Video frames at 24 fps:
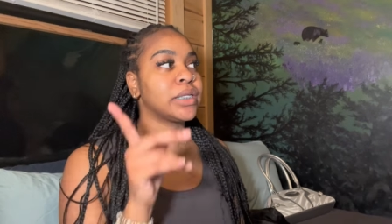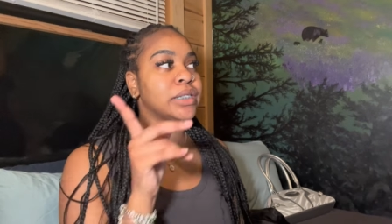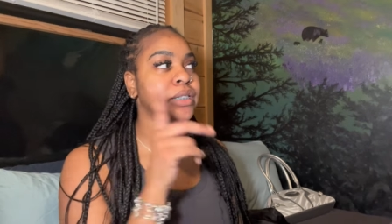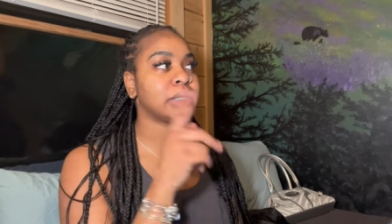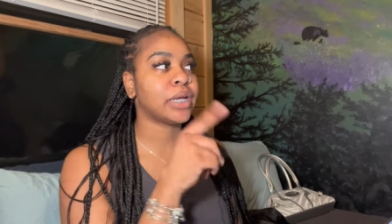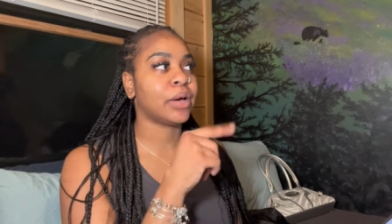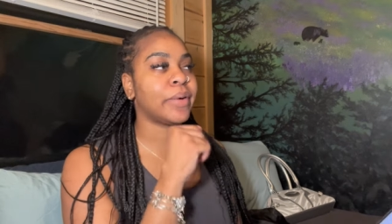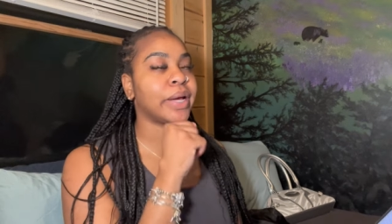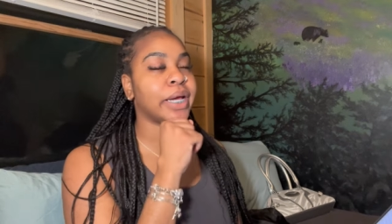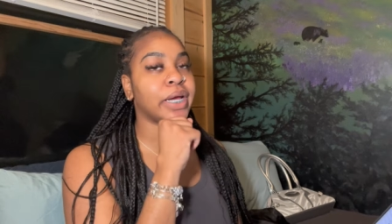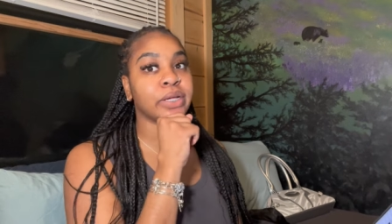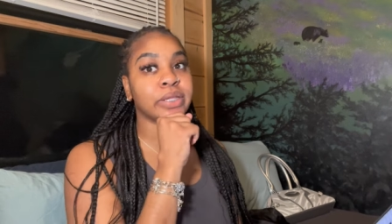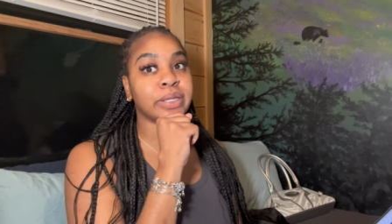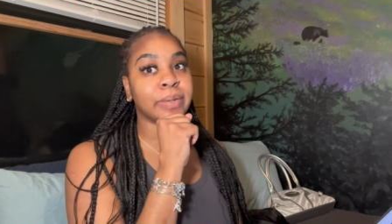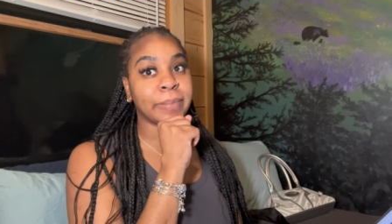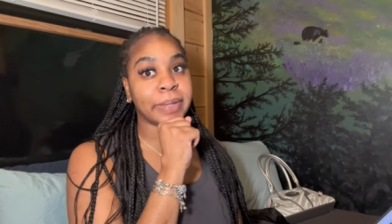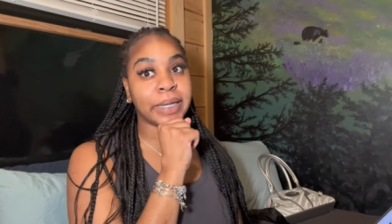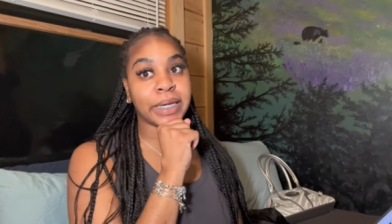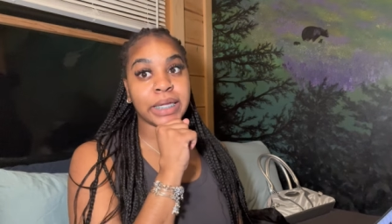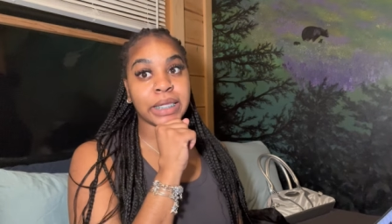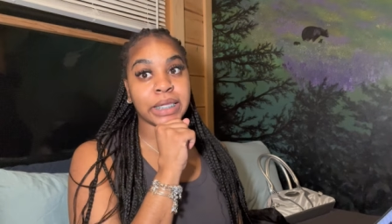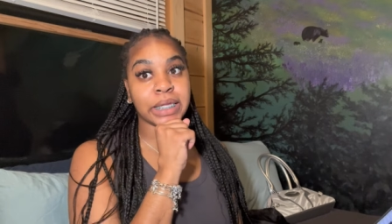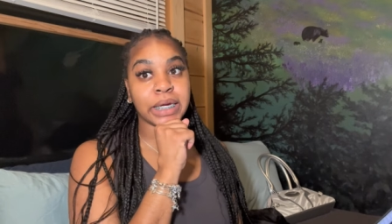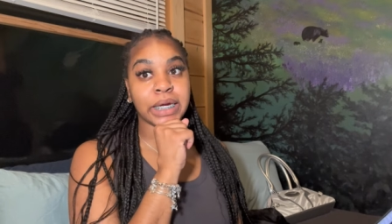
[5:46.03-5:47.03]
Now I hear them
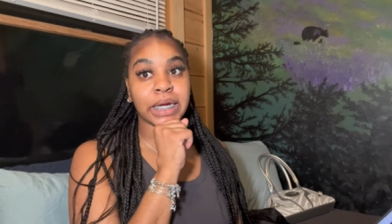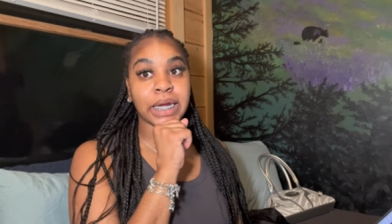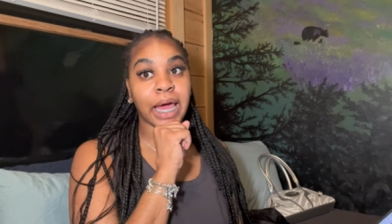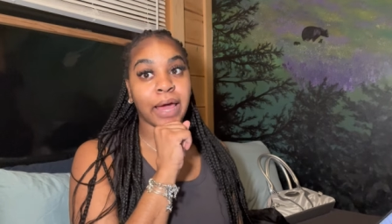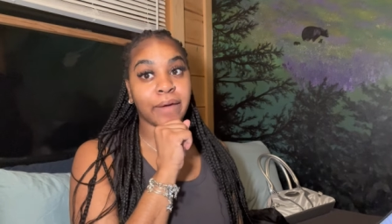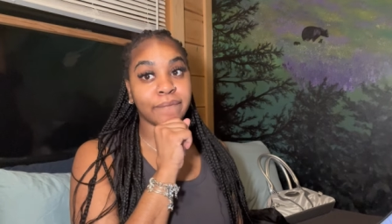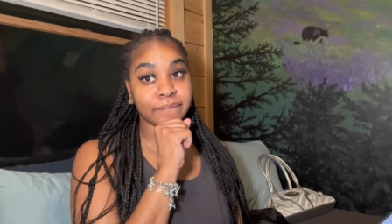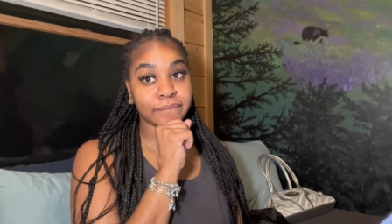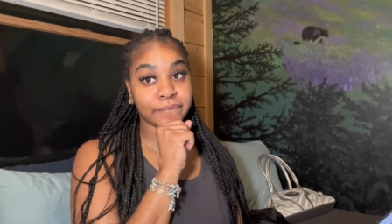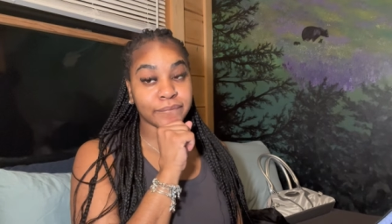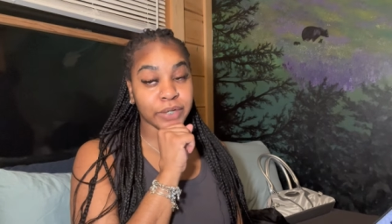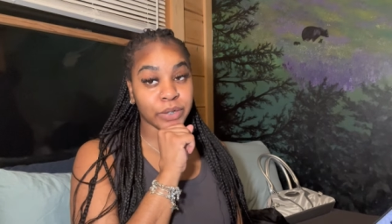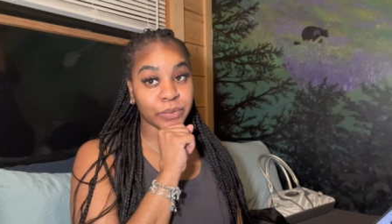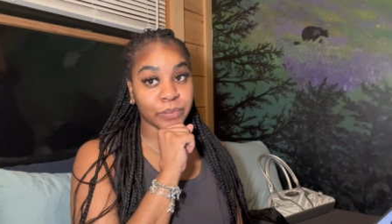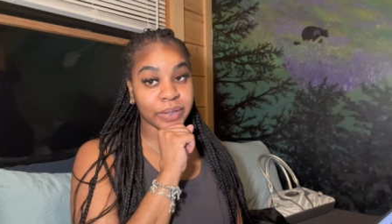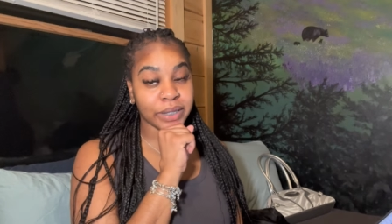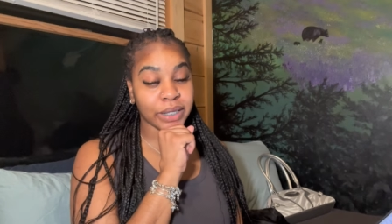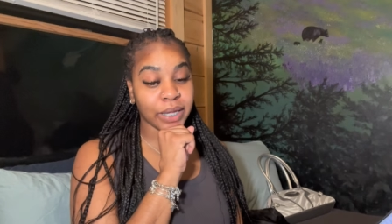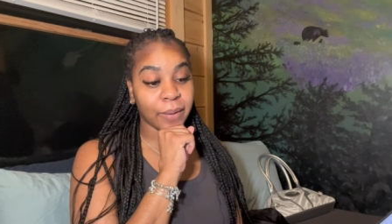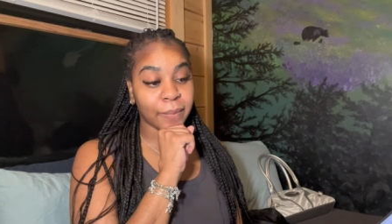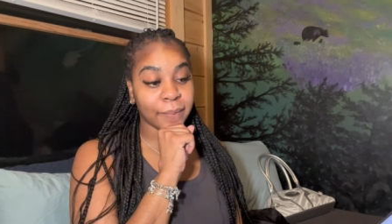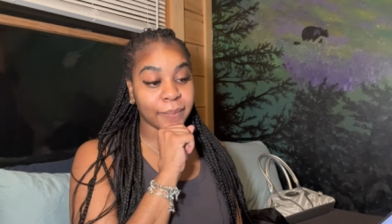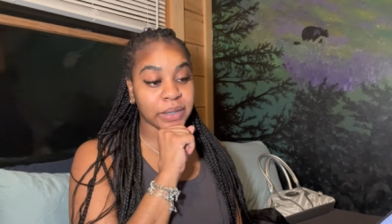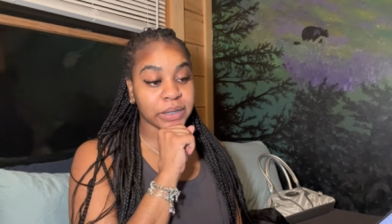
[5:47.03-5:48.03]
giggling and having fun
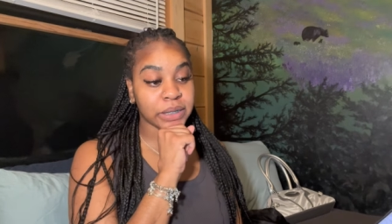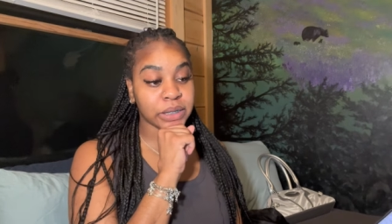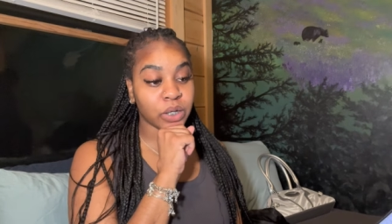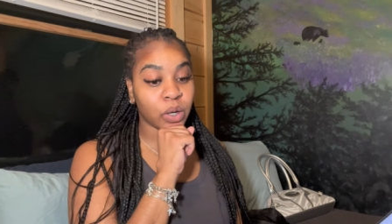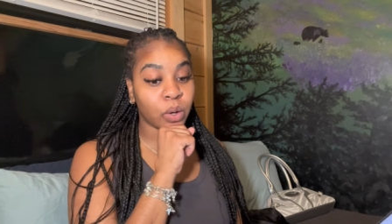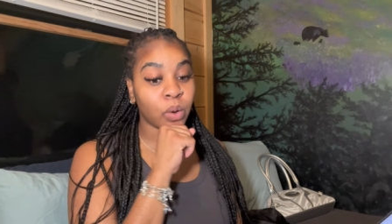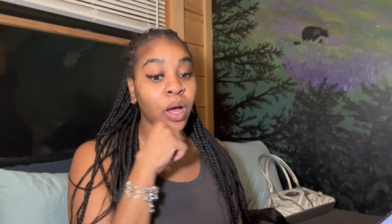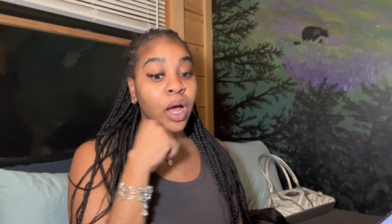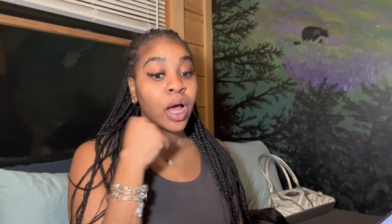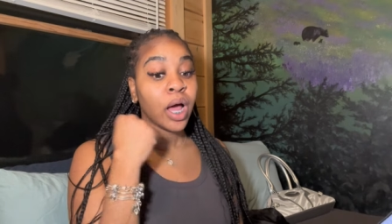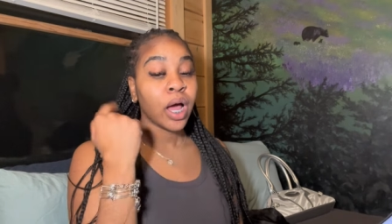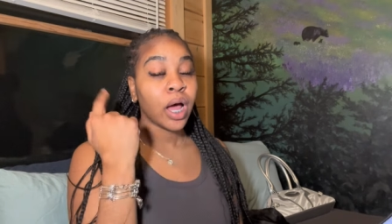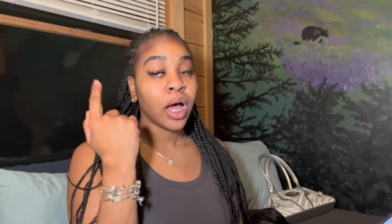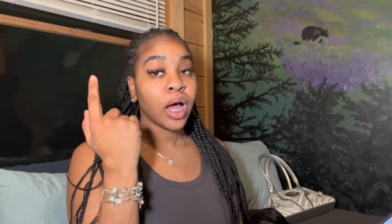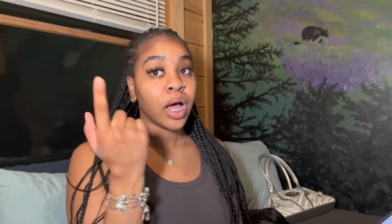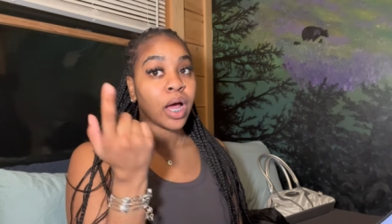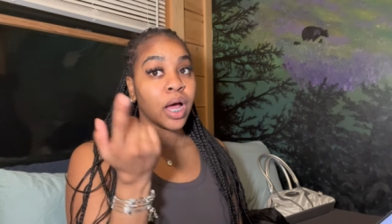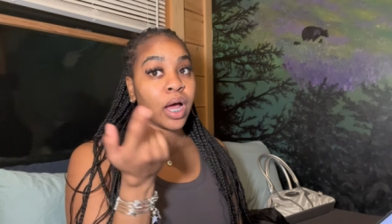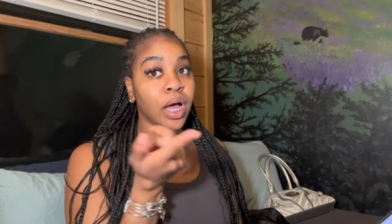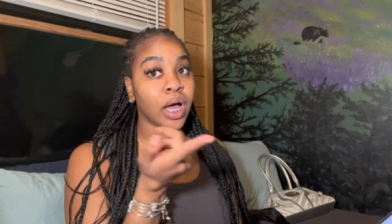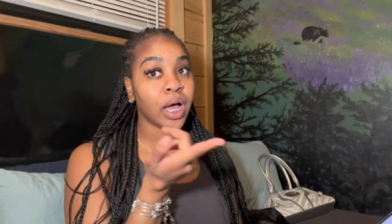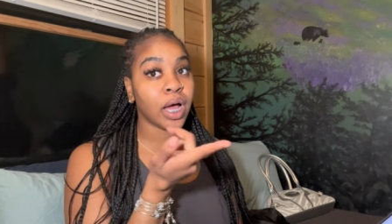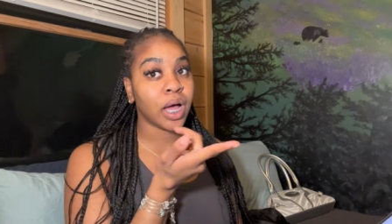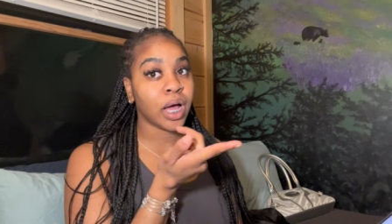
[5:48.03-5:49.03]
without me, so
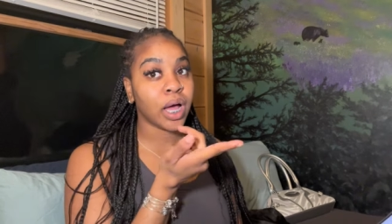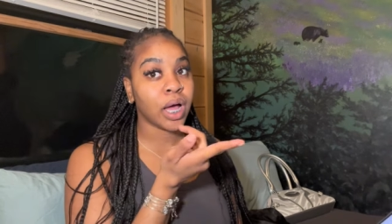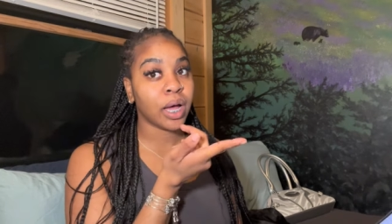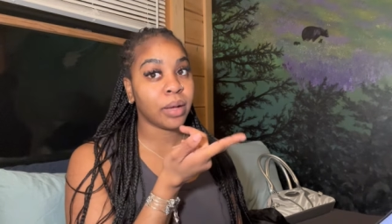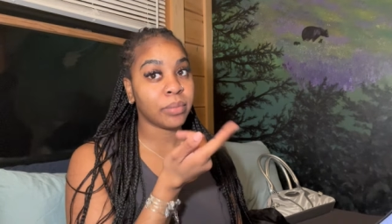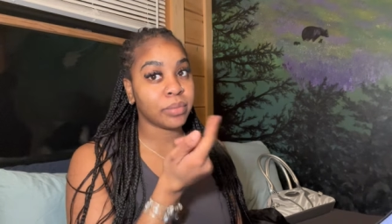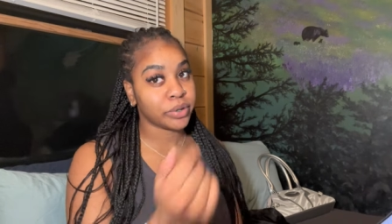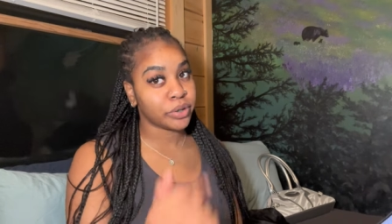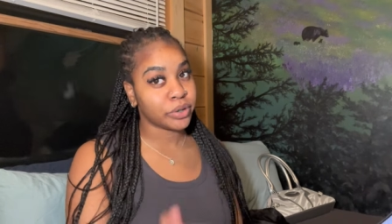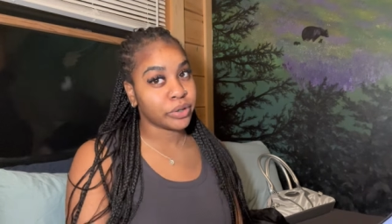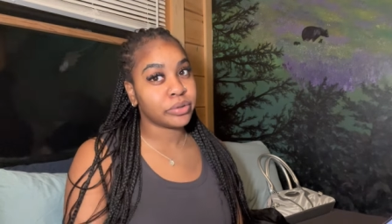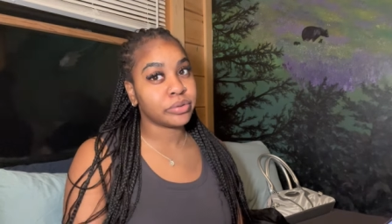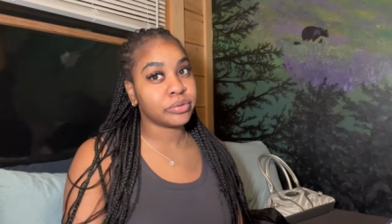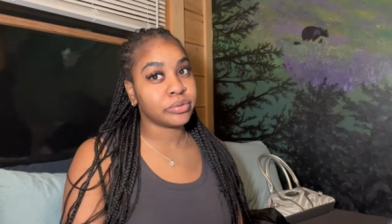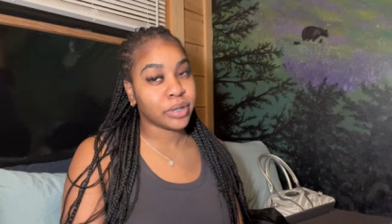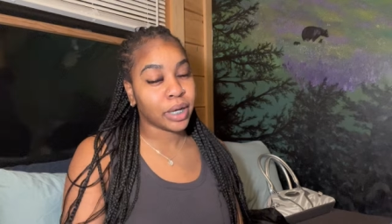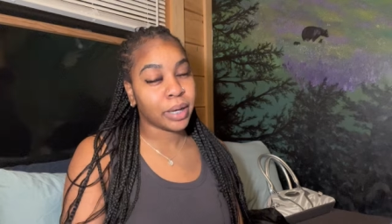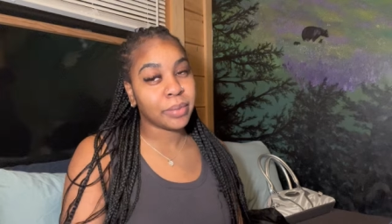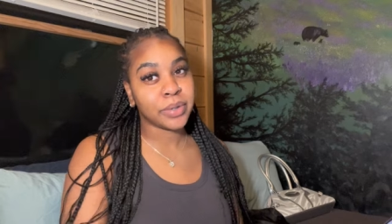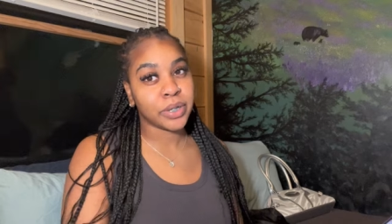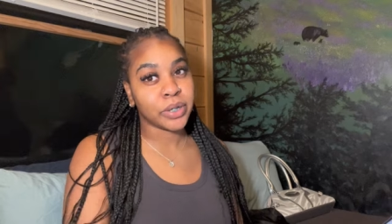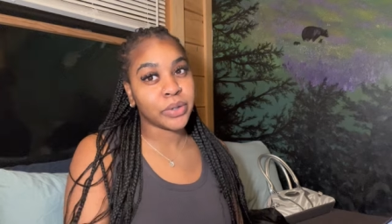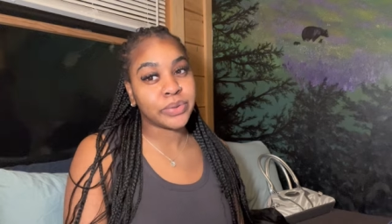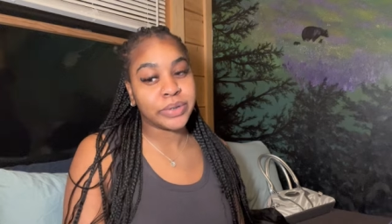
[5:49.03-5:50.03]
I'm gonna go.
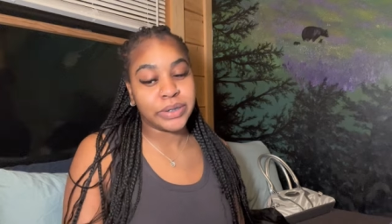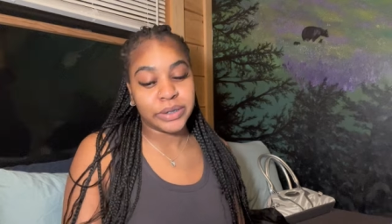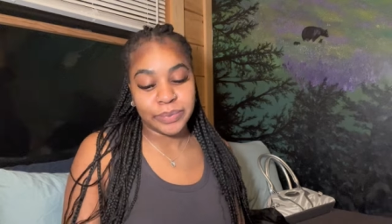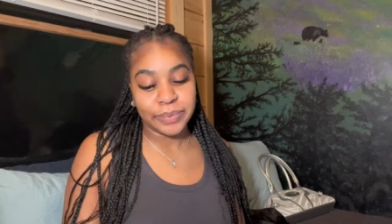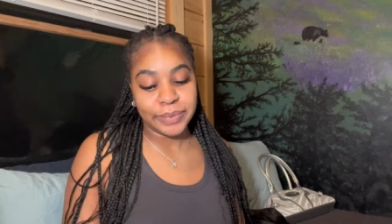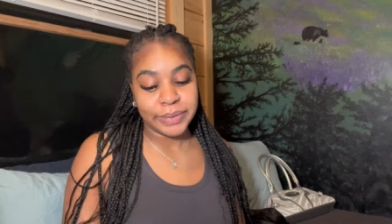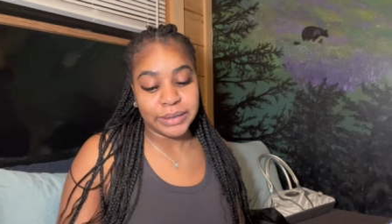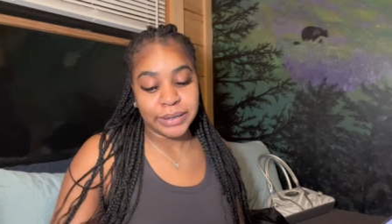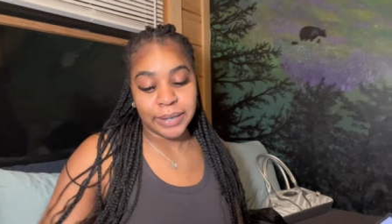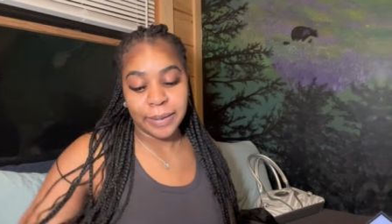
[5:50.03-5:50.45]
I'm gonna go see what's